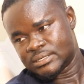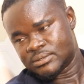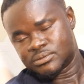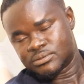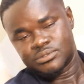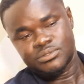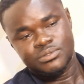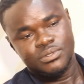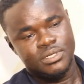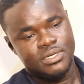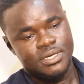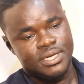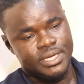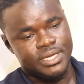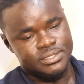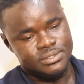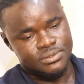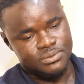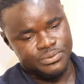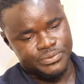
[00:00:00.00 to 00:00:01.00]
We do on a
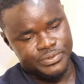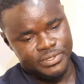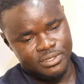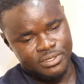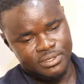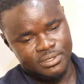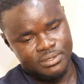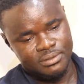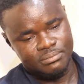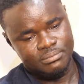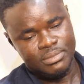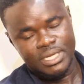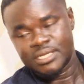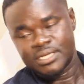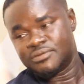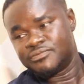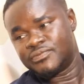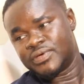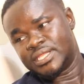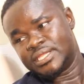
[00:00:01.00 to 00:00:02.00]
case with a
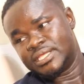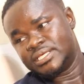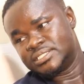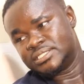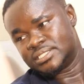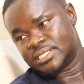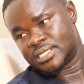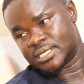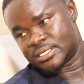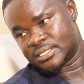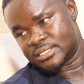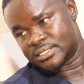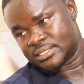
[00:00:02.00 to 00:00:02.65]
Madin Foundation.